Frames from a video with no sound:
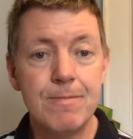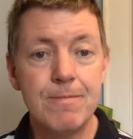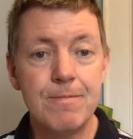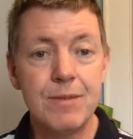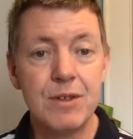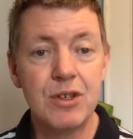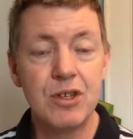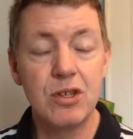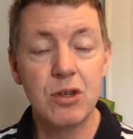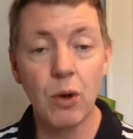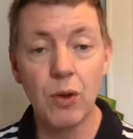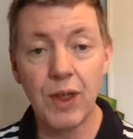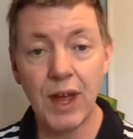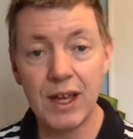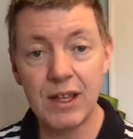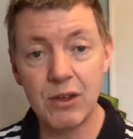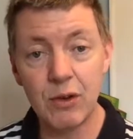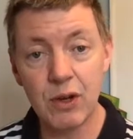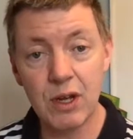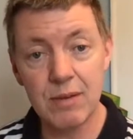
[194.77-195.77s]
so
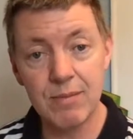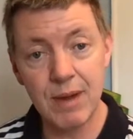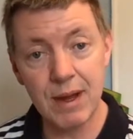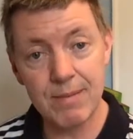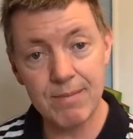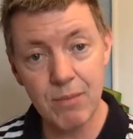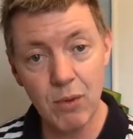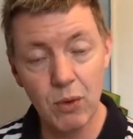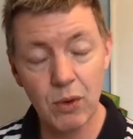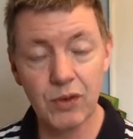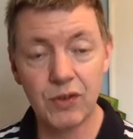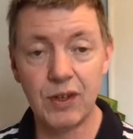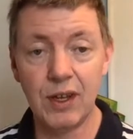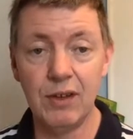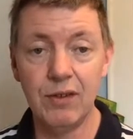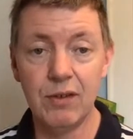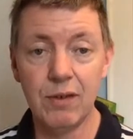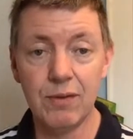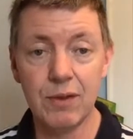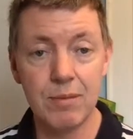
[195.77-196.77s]
that you can make more
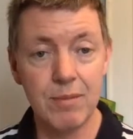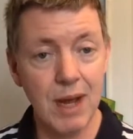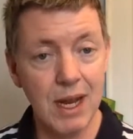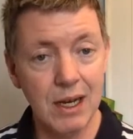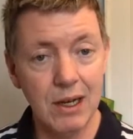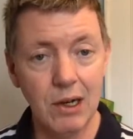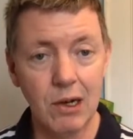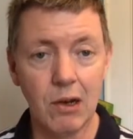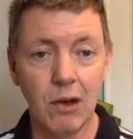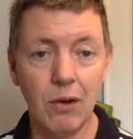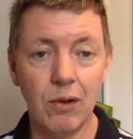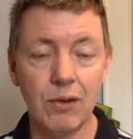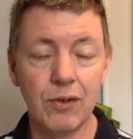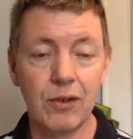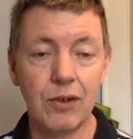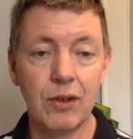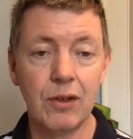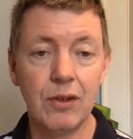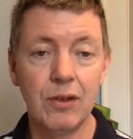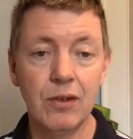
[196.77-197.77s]
sense of the main clause.